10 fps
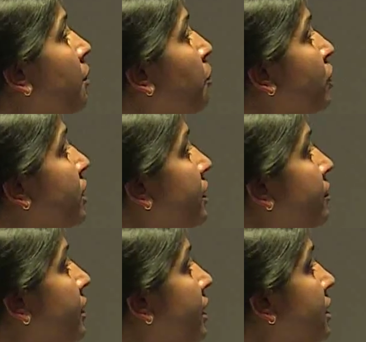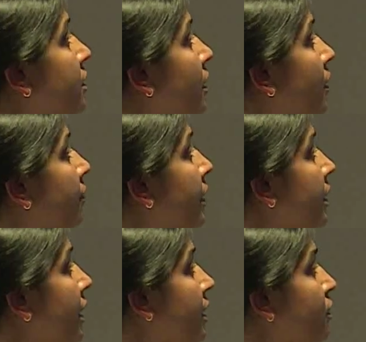positive sense when
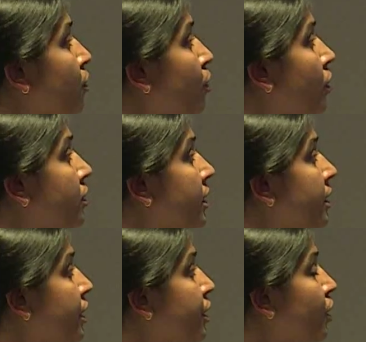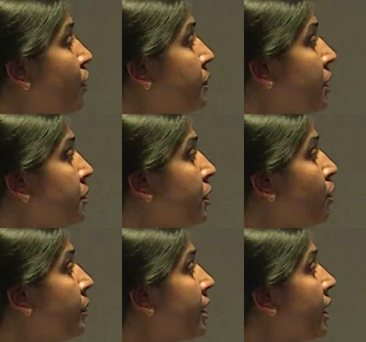there is low concentration of
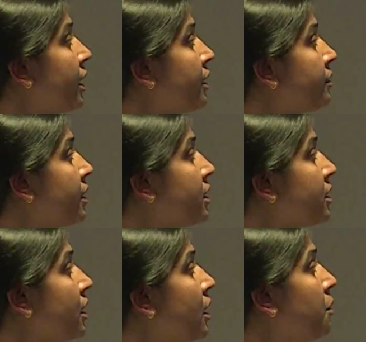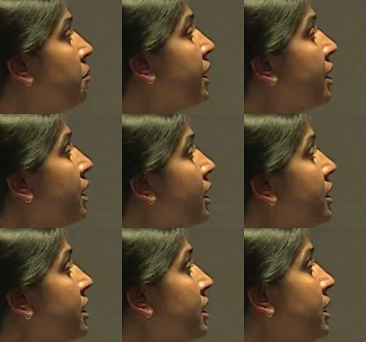subgenomic negative sense, meaning that
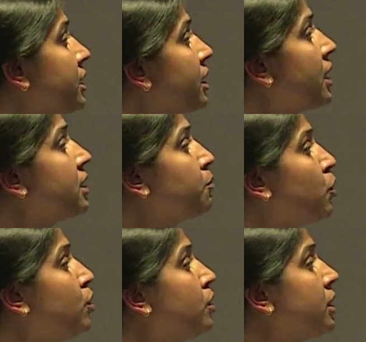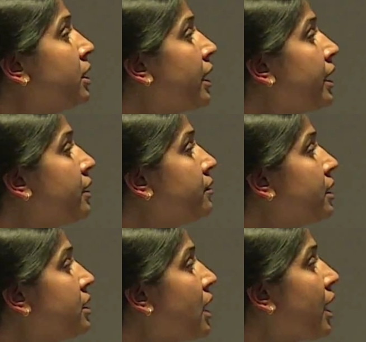synthesize more negative
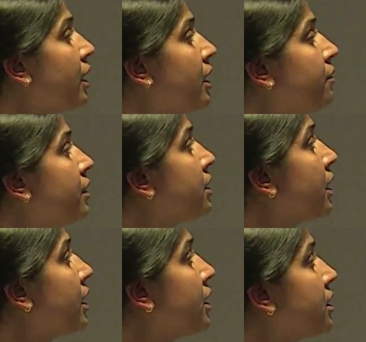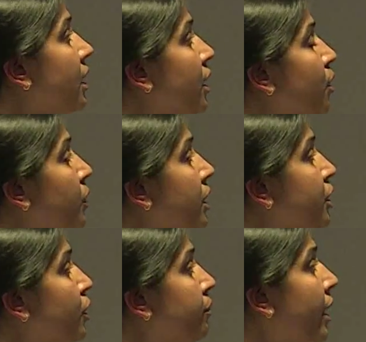sense RNA once there is
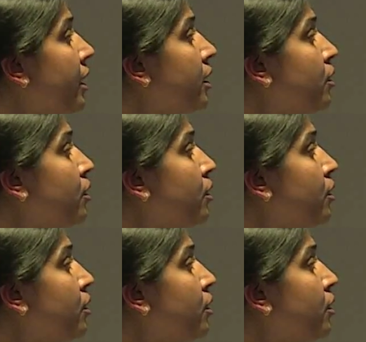accumulation of higher